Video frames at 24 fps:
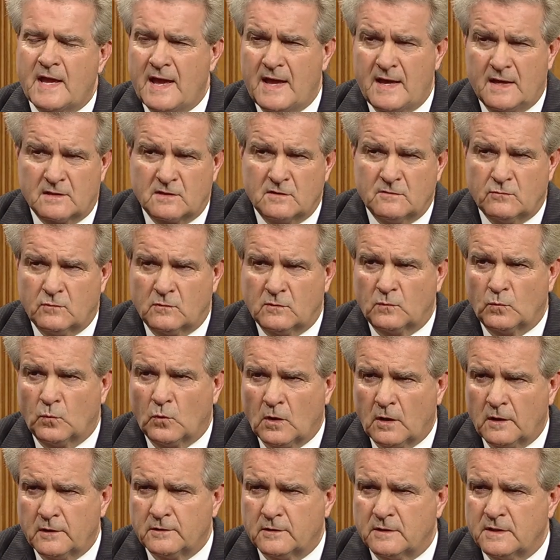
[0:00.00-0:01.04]
active on
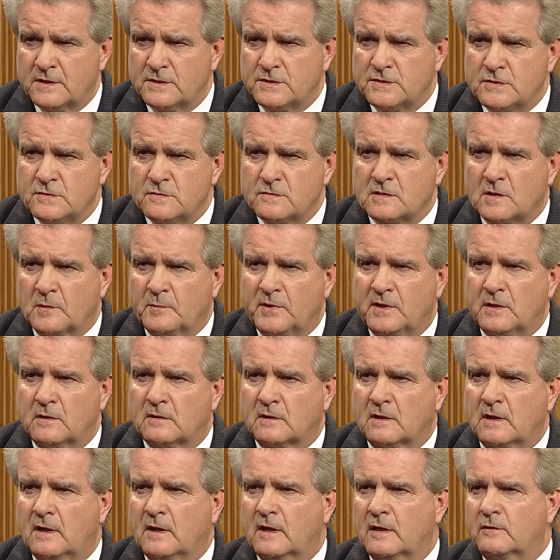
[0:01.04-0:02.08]
water issues up here in
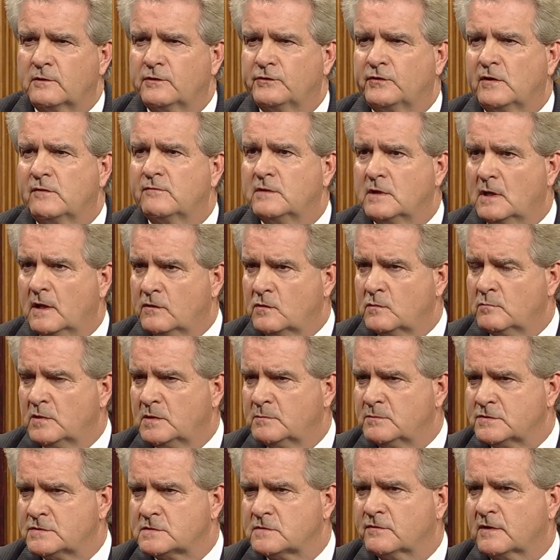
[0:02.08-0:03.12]
Congress. Have the other
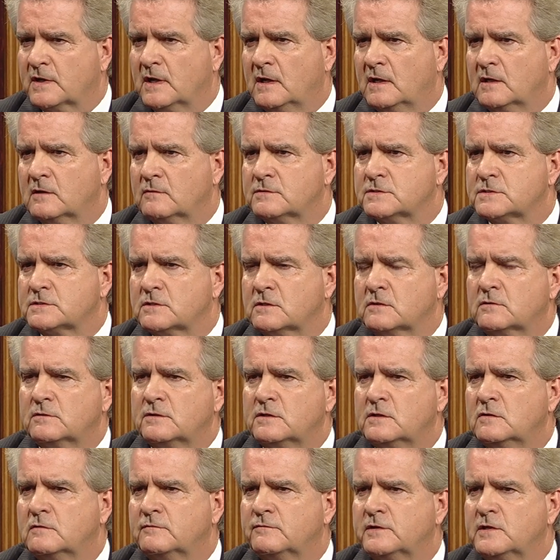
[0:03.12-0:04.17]
members of Congress turned
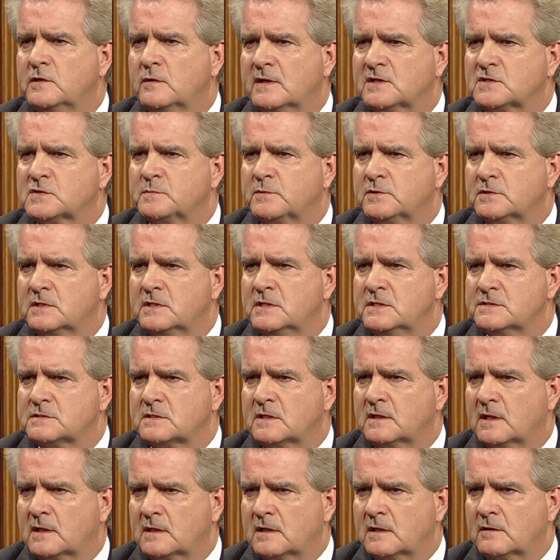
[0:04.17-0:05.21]
to you for your expertise in
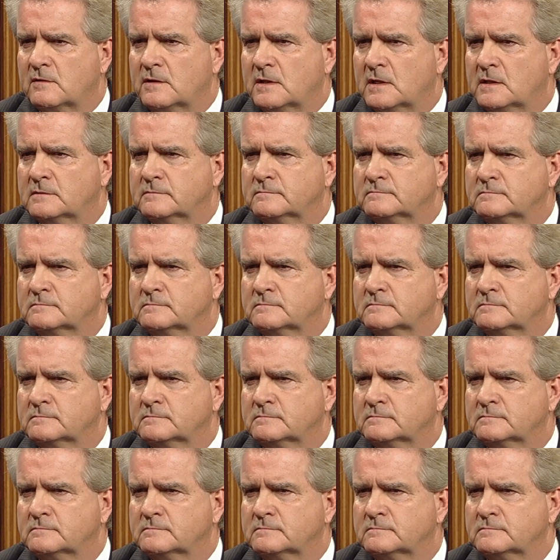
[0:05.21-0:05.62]
that area?